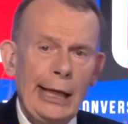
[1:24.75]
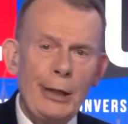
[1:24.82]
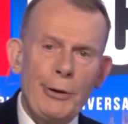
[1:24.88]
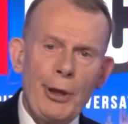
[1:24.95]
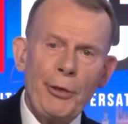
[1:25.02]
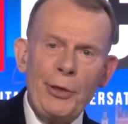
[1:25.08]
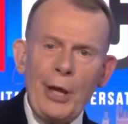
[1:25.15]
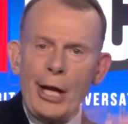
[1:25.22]

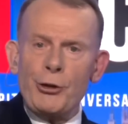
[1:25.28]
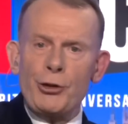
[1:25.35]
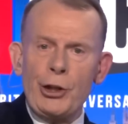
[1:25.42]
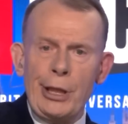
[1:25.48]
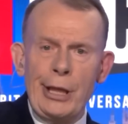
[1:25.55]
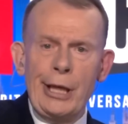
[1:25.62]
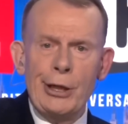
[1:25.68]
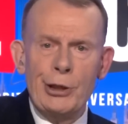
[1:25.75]
In the
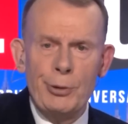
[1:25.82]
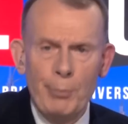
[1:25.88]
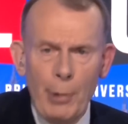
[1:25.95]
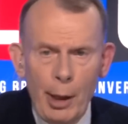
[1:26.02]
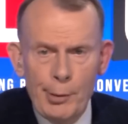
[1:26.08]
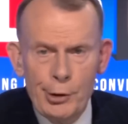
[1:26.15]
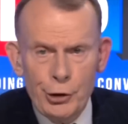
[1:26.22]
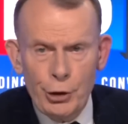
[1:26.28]
Thatcher years,
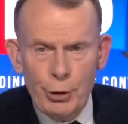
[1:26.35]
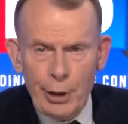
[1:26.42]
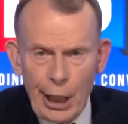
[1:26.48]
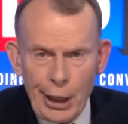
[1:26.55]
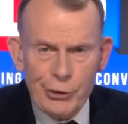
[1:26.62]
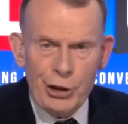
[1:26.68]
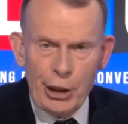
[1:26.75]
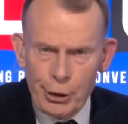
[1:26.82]
Marmaduke
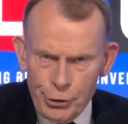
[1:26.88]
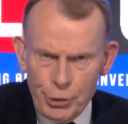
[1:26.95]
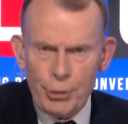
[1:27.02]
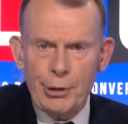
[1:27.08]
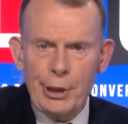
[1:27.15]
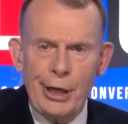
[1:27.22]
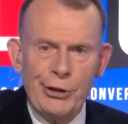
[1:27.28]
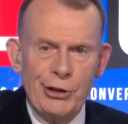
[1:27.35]
Hussey,
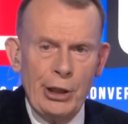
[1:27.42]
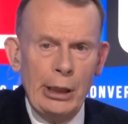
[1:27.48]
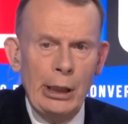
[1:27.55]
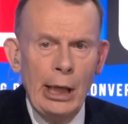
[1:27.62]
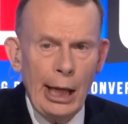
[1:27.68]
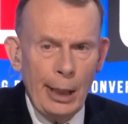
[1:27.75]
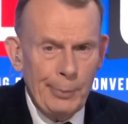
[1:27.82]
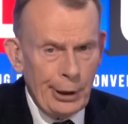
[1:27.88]
Duke
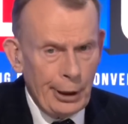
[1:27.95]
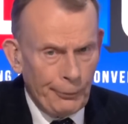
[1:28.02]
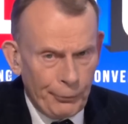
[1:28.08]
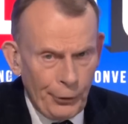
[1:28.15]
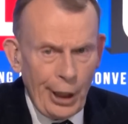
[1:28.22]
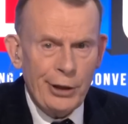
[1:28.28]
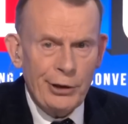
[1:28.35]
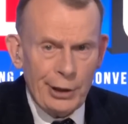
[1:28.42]
Hussey, had been a
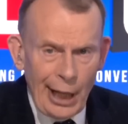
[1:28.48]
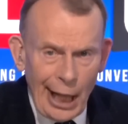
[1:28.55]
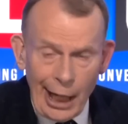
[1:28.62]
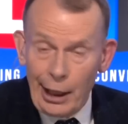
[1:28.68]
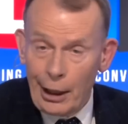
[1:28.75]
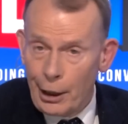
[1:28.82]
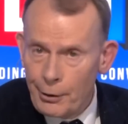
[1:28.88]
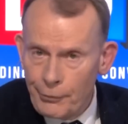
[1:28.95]
friend and
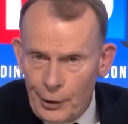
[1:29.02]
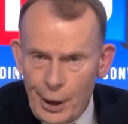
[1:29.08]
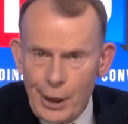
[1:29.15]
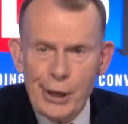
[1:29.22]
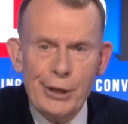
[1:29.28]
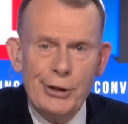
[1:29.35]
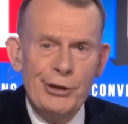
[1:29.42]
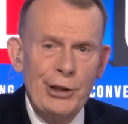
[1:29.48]
ally of
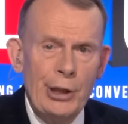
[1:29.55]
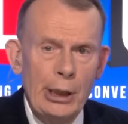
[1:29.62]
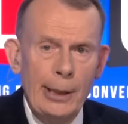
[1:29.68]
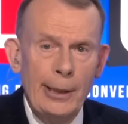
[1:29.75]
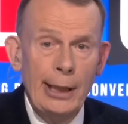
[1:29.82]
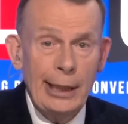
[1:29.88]
hers.